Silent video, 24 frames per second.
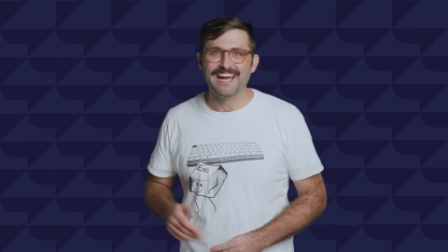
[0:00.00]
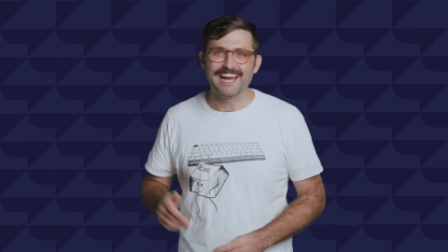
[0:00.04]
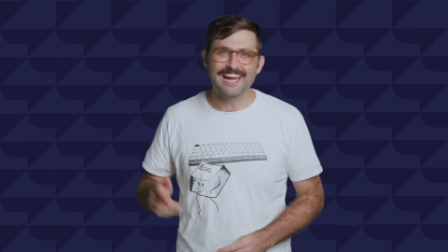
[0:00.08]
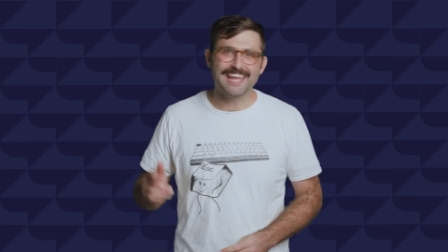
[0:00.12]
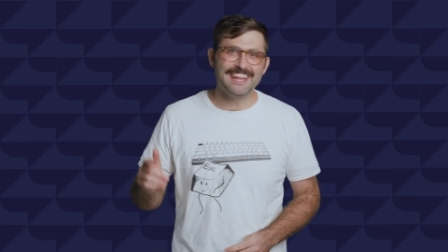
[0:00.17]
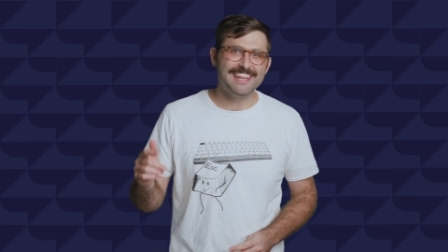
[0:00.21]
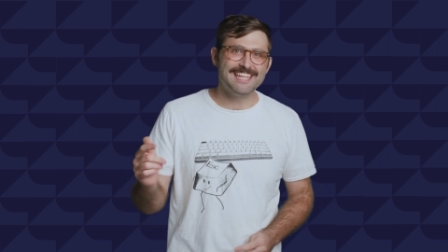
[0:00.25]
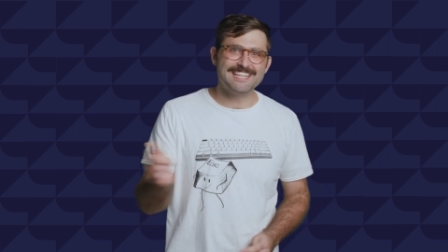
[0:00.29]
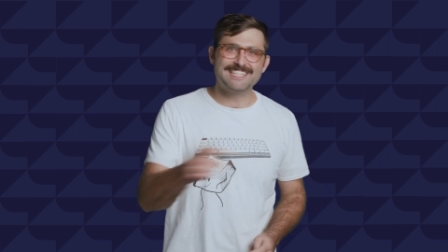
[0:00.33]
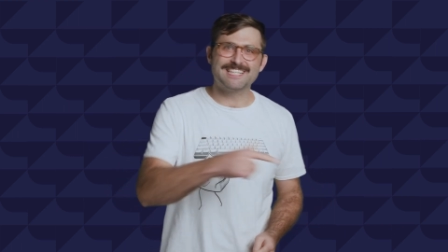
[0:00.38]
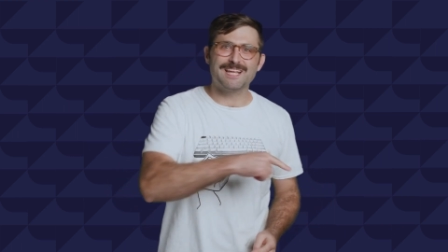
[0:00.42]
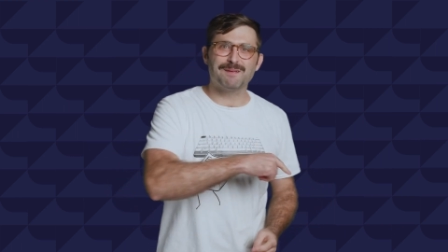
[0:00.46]

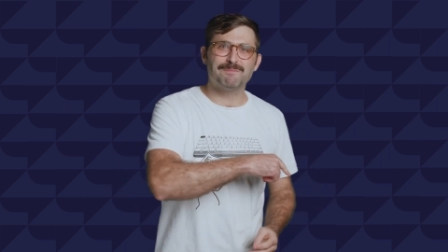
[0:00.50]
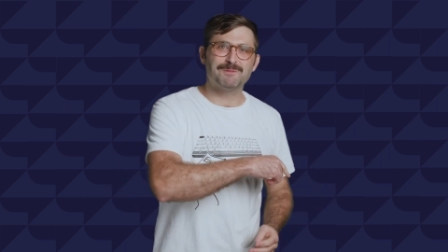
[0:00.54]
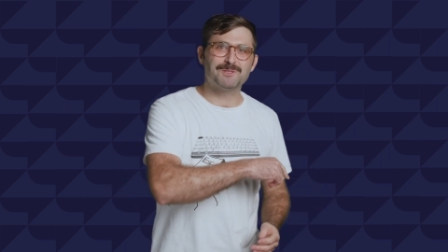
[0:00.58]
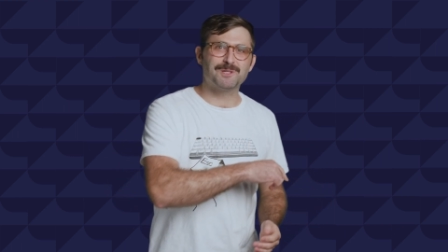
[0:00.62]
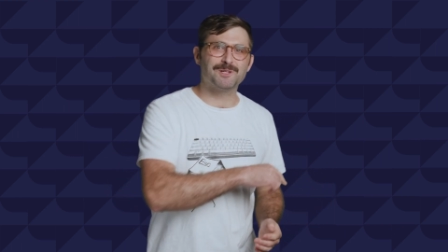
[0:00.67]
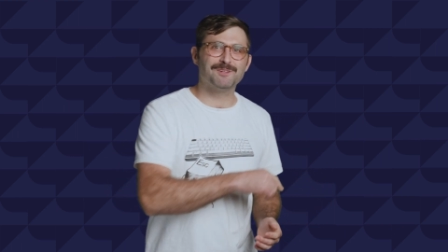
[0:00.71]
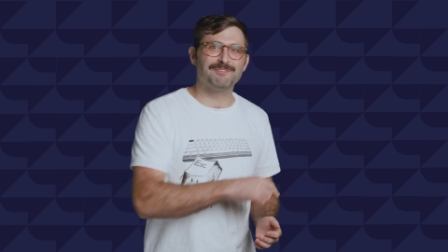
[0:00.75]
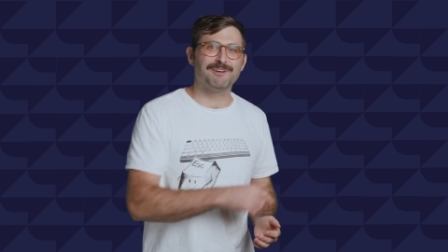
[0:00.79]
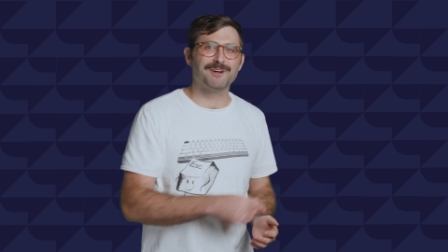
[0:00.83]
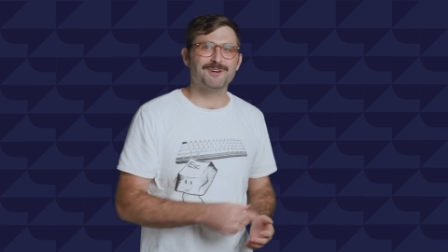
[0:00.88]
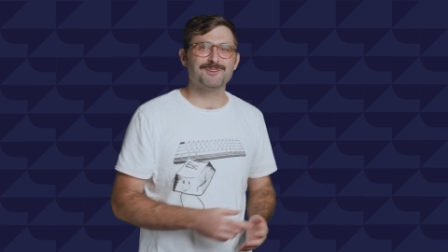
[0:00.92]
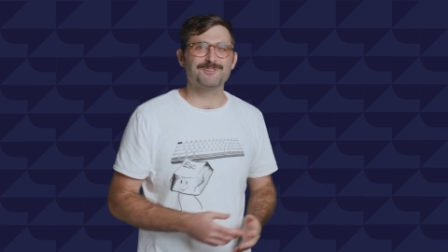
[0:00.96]
In this
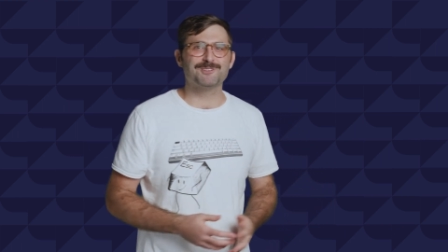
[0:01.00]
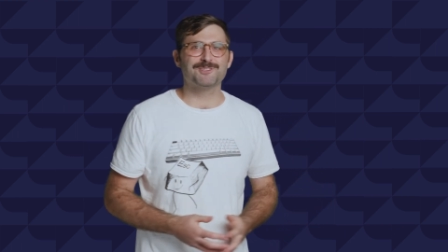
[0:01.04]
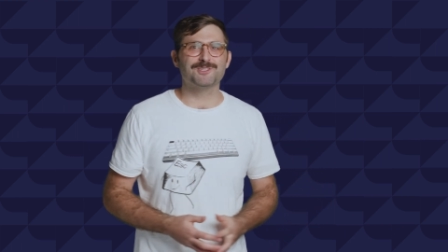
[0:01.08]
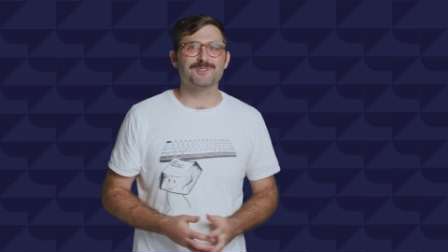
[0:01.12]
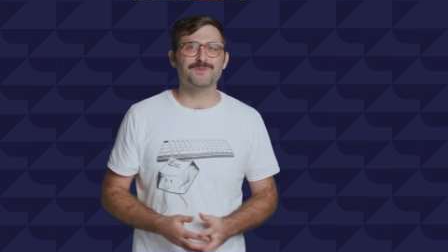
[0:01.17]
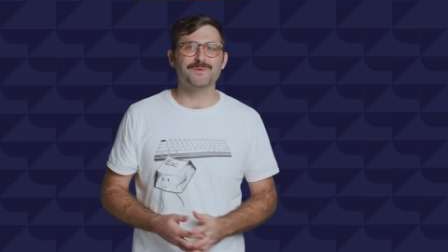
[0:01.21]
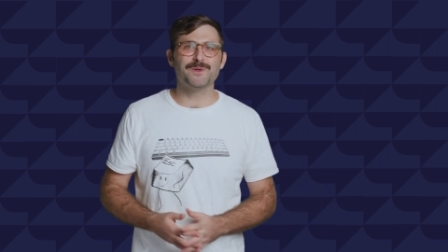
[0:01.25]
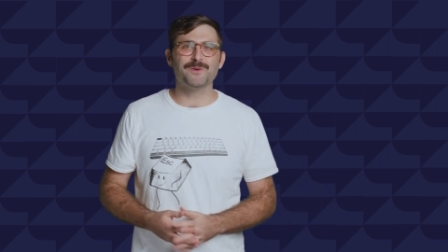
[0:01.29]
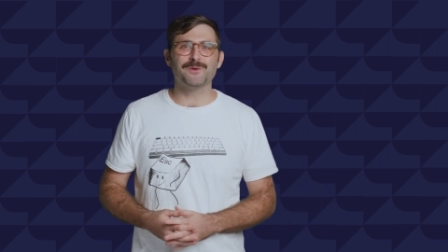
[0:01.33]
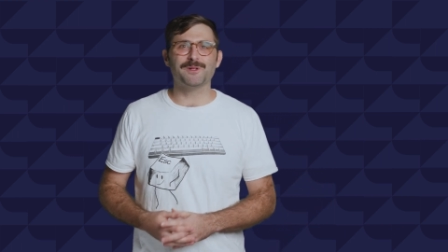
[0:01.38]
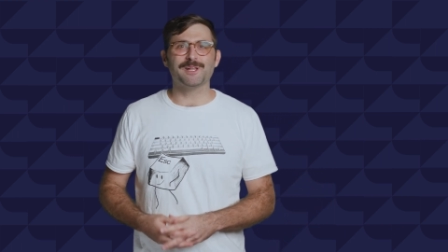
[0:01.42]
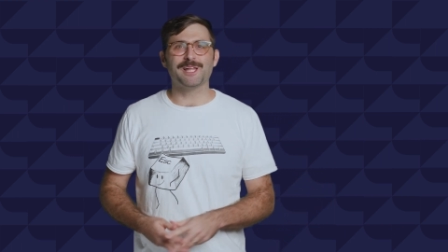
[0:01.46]
episode of
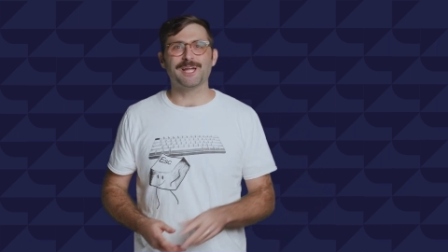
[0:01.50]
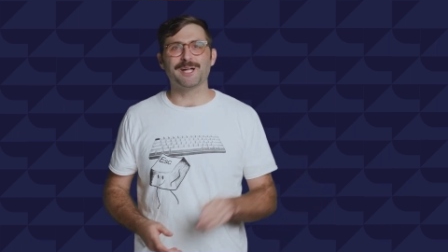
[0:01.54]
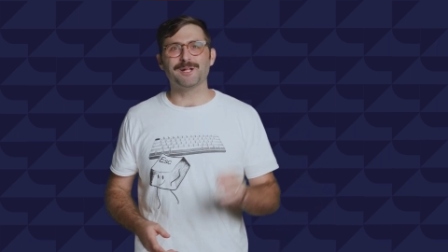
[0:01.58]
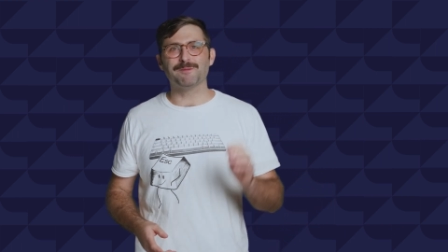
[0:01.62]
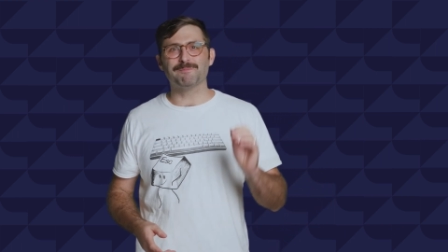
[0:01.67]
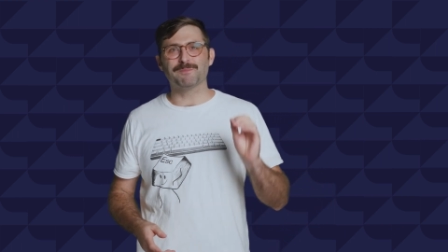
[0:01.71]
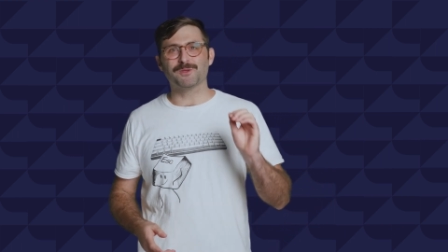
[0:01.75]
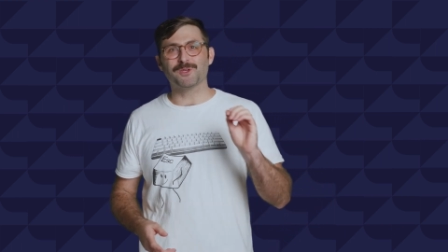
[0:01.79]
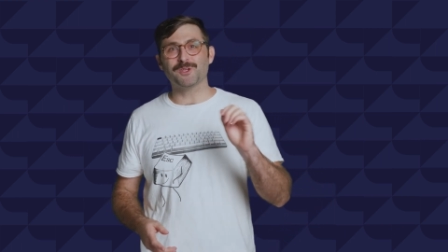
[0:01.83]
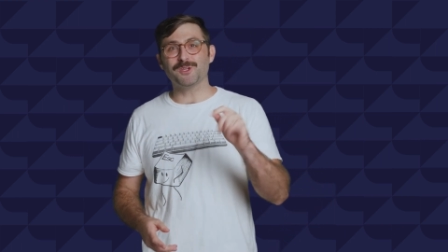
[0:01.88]
Hosted, we will help